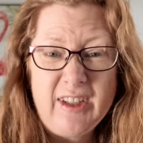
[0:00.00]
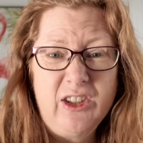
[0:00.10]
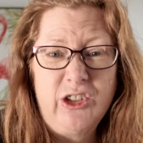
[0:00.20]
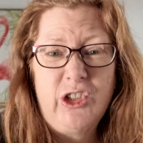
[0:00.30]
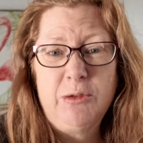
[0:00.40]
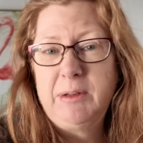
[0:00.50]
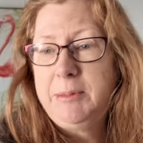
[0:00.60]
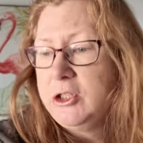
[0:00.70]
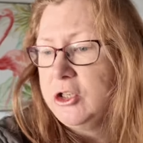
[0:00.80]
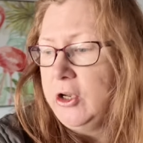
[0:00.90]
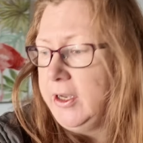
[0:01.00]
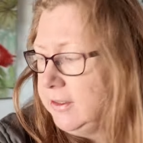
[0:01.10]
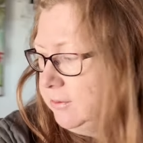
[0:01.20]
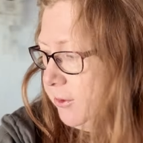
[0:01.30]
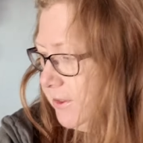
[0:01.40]
in the shoe. It's a bit
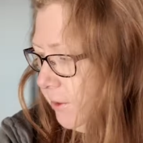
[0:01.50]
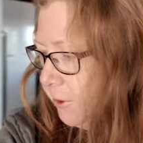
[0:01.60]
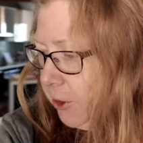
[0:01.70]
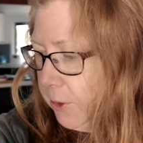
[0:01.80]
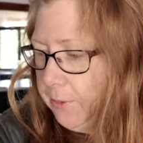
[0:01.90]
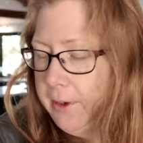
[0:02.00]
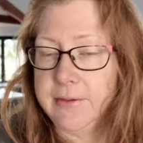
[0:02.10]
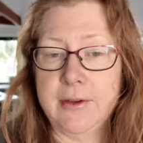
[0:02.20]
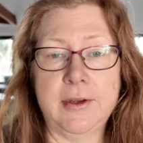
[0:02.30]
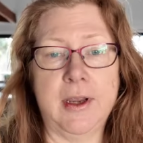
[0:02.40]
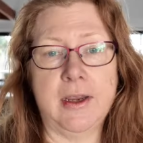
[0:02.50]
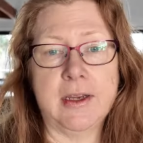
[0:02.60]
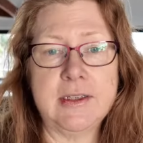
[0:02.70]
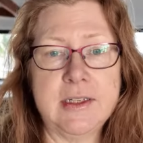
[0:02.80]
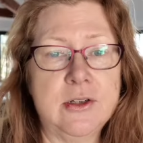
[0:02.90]
tight. We'll see how it go anyway. So yeah, you
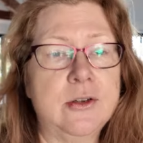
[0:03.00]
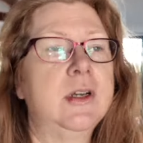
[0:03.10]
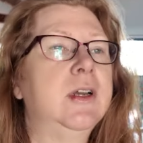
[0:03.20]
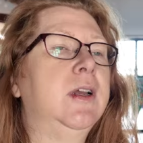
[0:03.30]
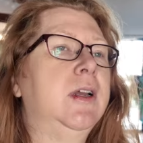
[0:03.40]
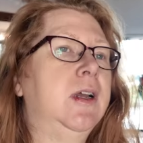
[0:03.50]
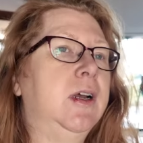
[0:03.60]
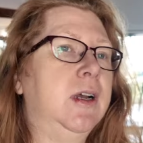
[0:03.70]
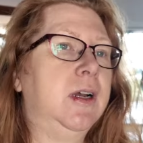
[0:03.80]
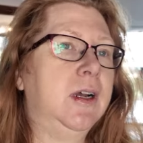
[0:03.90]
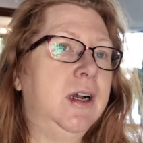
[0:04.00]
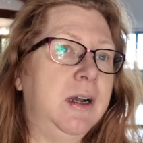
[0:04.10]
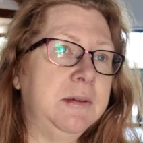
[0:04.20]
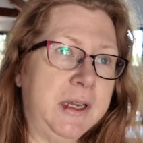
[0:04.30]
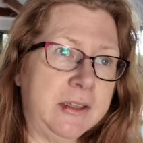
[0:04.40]
can tell
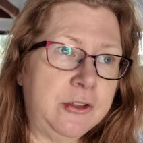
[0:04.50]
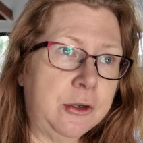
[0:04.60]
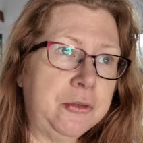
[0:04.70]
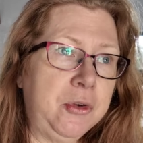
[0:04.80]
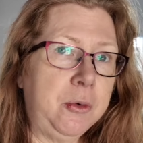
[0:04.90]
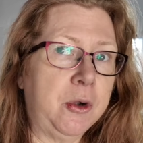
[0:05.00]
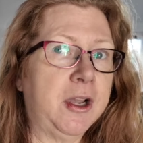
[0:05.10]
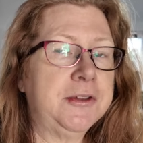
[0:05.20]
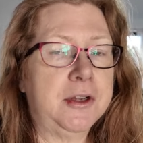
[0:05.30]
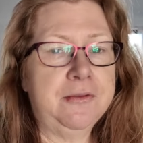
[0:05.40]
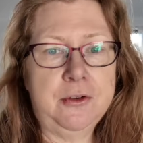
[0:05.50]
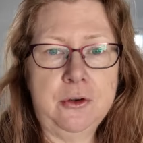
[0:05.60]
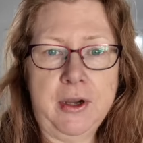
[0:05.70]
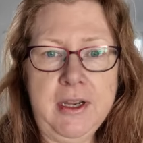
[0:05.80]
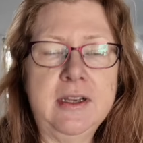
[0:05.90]
I'm taking the dogs for a walk. I don't feel
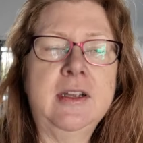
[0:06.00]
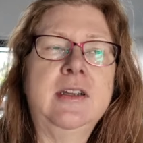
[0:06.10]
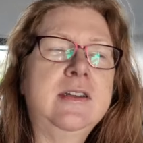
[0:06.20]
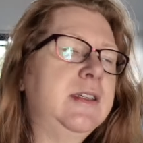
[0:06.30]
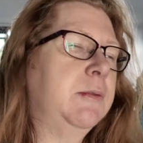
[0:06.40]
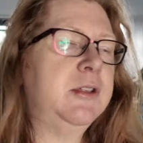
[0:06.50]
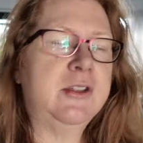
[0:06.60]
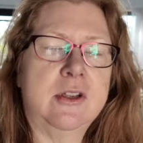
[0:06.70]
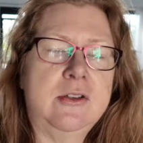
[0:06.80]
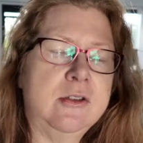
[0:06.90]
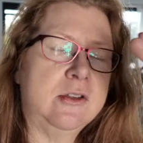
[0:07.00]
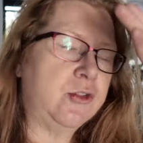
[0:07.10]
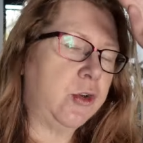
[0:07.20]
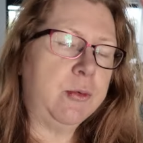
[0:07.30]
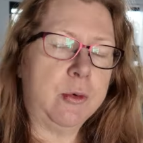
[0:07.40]
great, so we're just going to do the
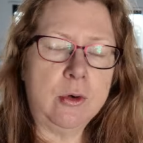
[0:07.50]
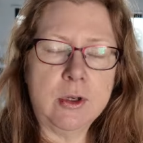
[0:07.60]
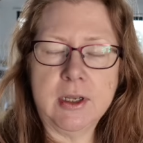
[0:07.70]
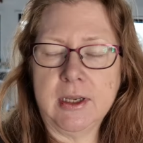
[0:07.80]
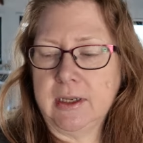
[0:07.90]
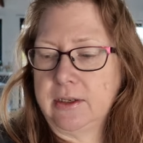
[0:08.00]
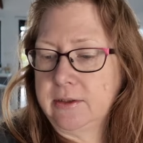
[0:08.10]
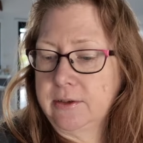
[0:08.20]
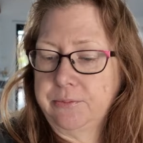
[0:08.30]
street walk, and